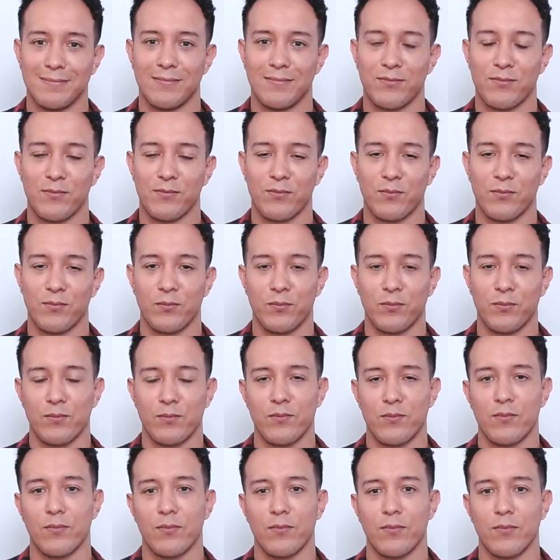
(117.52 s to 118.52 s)

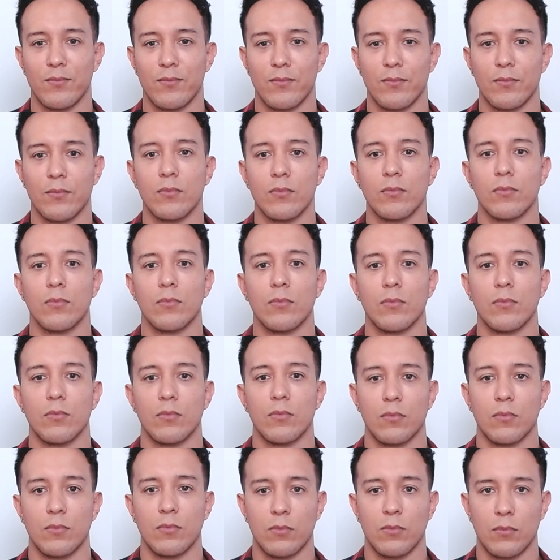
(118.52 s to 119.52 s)

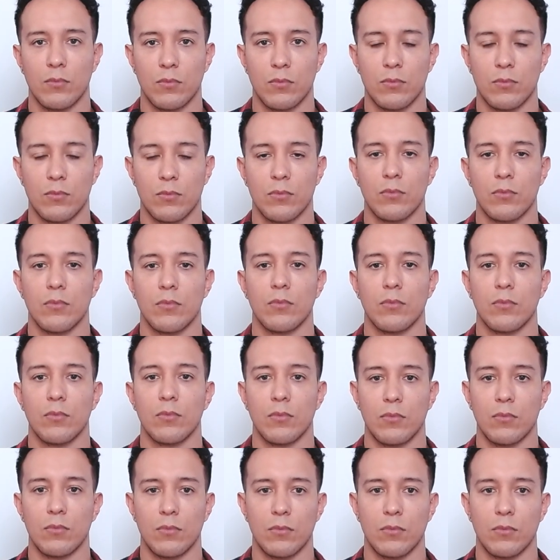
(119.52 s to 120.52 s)

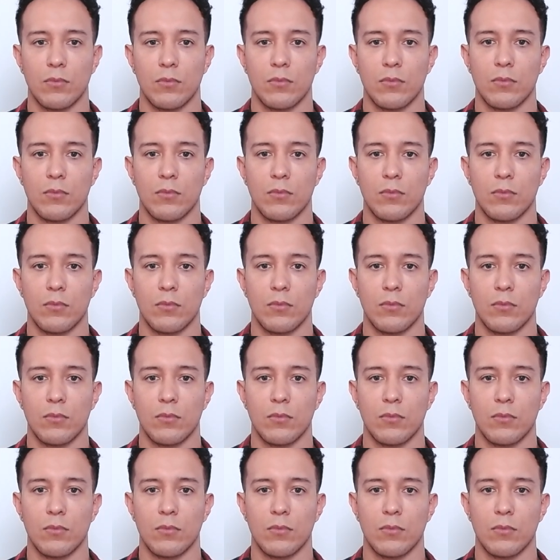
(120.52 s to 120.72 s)
This person isn't speaking.